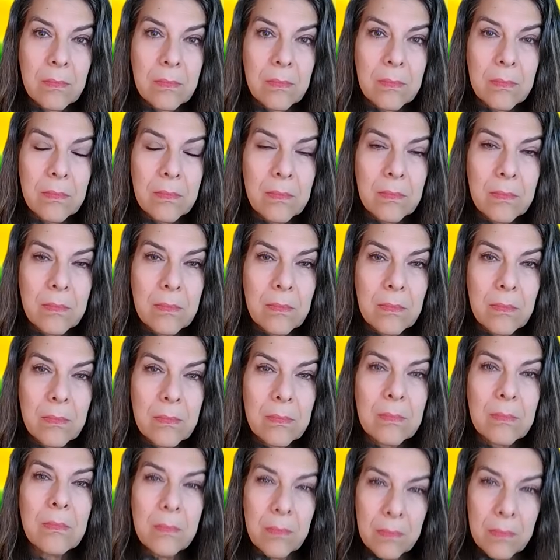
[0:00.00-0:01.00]

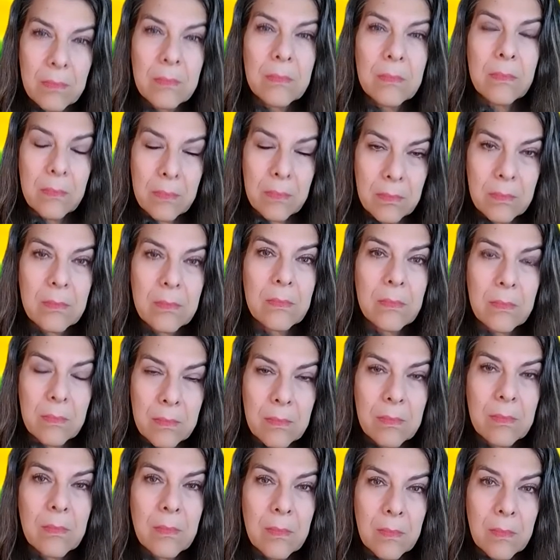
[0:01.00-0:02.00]

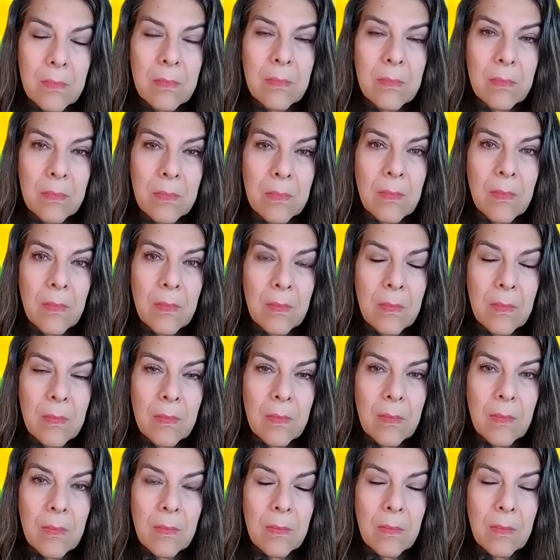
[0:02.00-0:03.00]

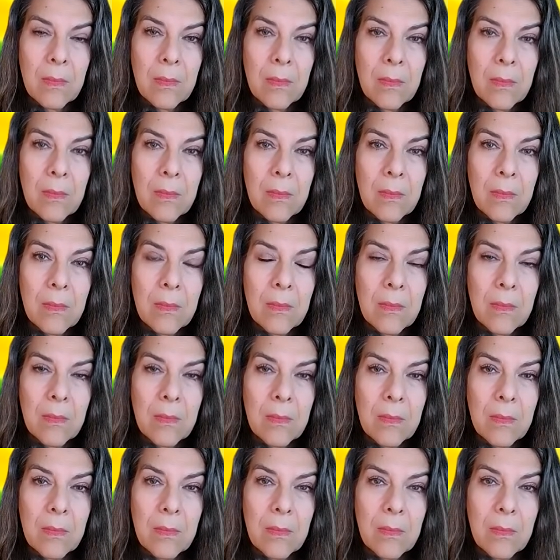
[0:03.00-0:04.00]

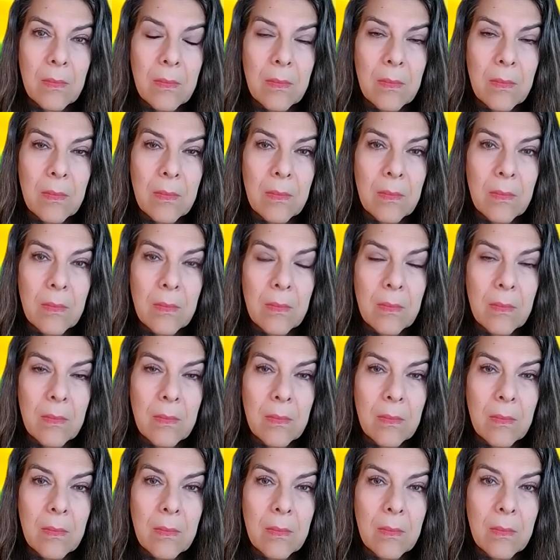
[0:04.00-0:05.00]

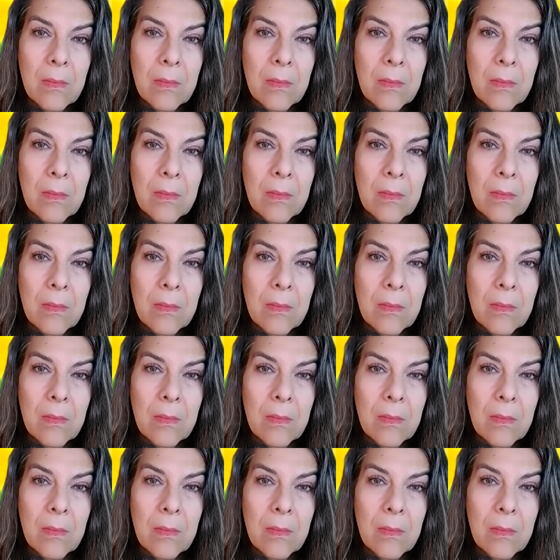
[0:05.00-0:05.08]
(silent)